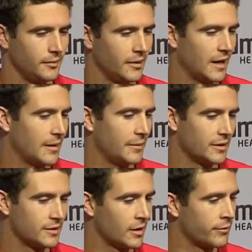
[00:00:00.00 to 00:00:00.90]
But yeah, I mean,
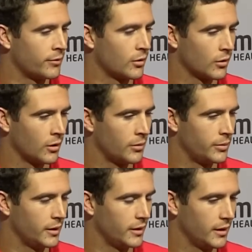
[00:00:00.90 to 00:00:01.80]
it's a tough phone call,
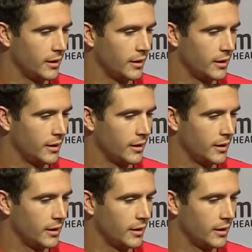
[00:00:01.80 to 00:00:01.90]
but